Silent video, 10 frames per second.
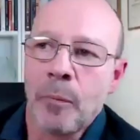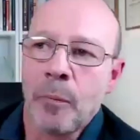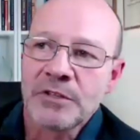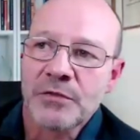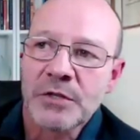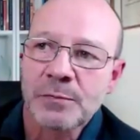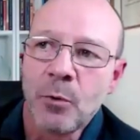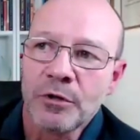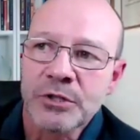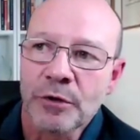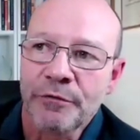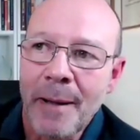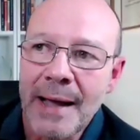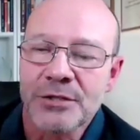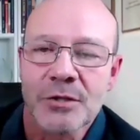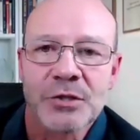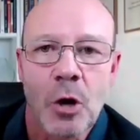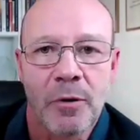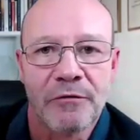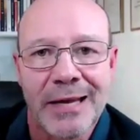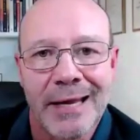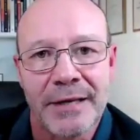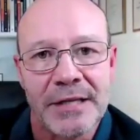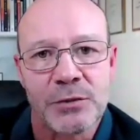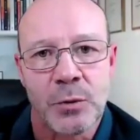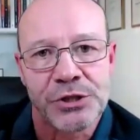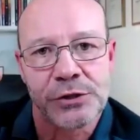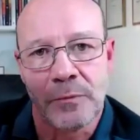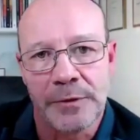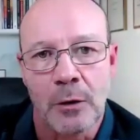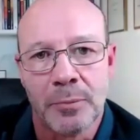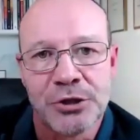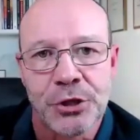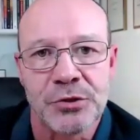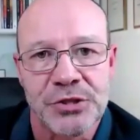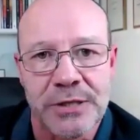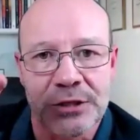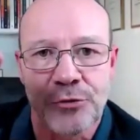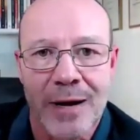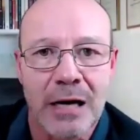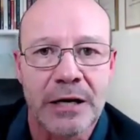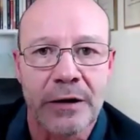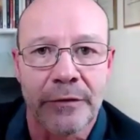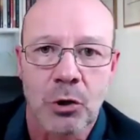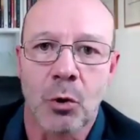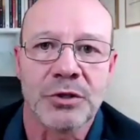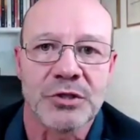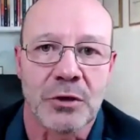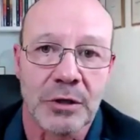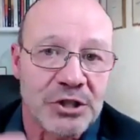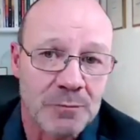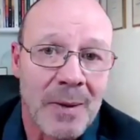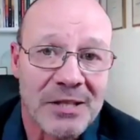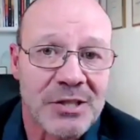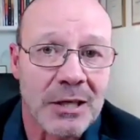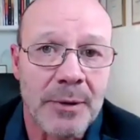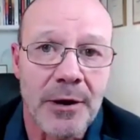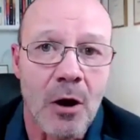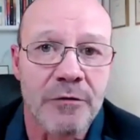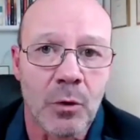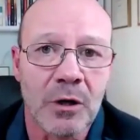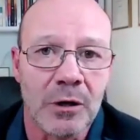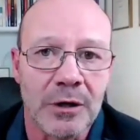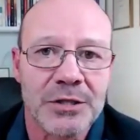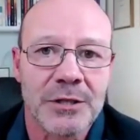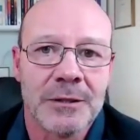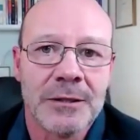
the small sort of pads on top of the kidneys, which, you know, produce the adrenaline and the cortisol, are just basically being overworked.